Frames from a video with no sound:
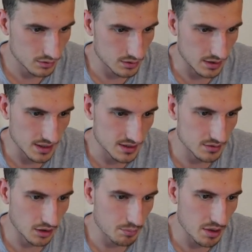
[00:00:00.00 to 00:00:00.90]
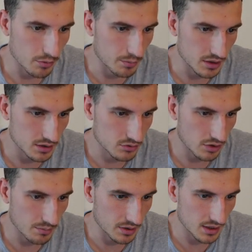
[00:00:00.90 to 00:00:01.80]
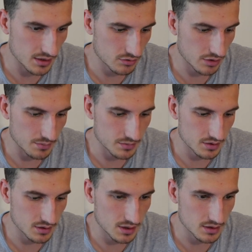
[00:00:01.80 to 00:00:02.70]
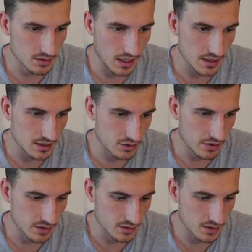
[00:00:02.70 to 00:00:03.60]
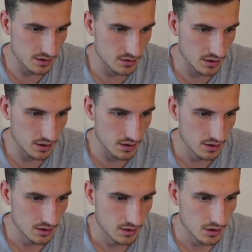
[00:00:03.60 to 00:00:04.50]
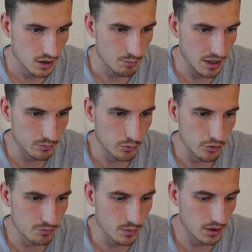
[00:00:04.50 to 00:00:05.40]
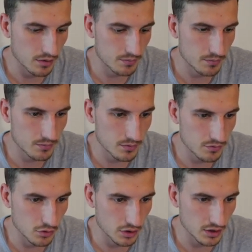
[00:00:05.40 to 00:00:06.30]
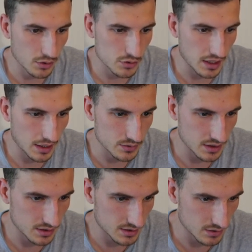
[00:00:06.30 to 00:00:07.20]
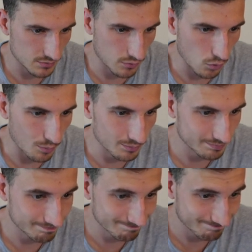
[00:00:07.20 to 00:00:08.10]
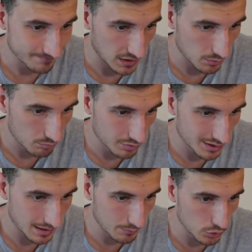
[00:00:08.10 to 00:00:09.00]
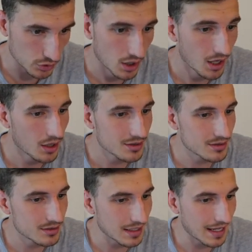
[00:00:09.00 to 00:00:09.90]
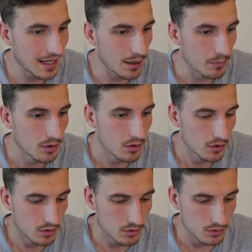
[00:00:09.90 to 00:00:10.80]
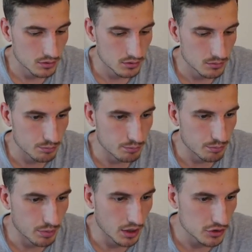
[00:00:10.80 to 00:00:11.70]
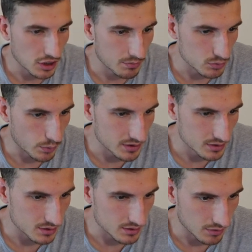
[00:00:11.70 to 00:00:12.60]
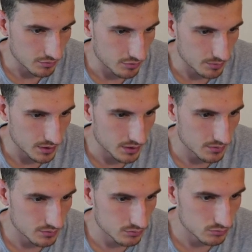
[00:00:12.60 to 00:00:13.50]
See, this, like, people be screaming at their screens. This is a bad move, but if you look at OJ Howard's end of season form, pretty damn good. Damn. But Jameis Winston's out for a bit.